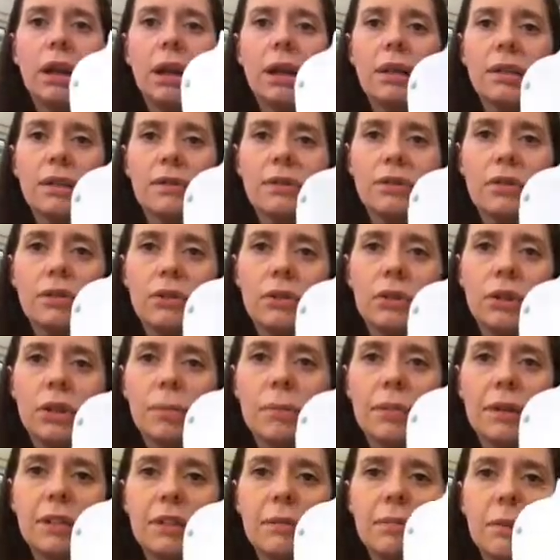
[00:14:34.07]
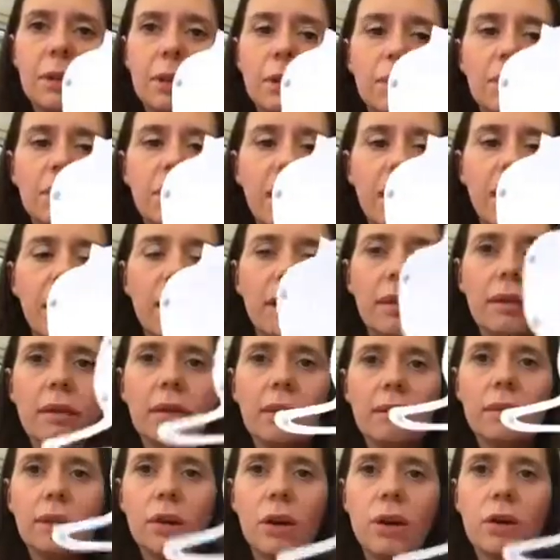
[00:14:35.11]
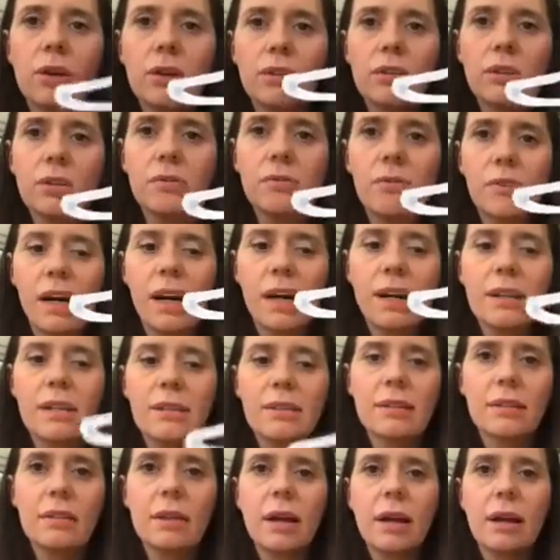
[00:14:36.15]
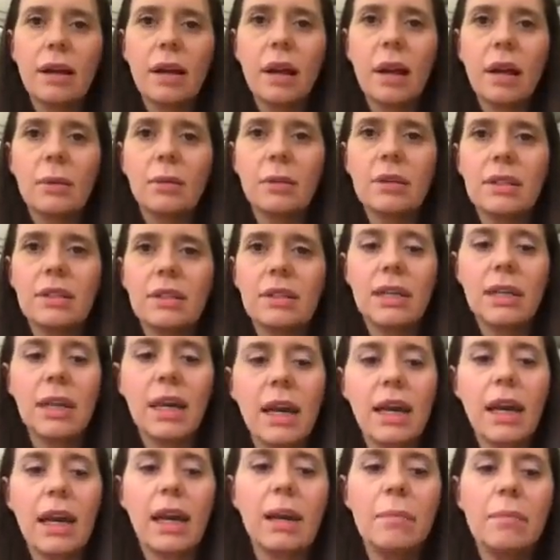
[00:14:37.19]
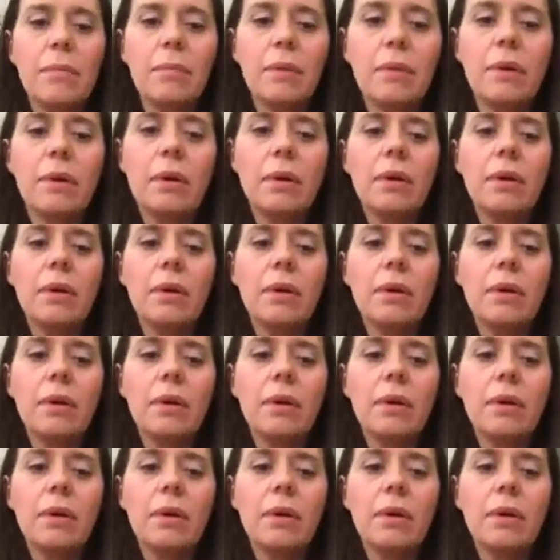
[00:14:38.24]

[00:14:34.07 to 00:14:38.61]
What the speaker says: is I've stuck bits of blue tack onto the rat, and now I'm going to stick him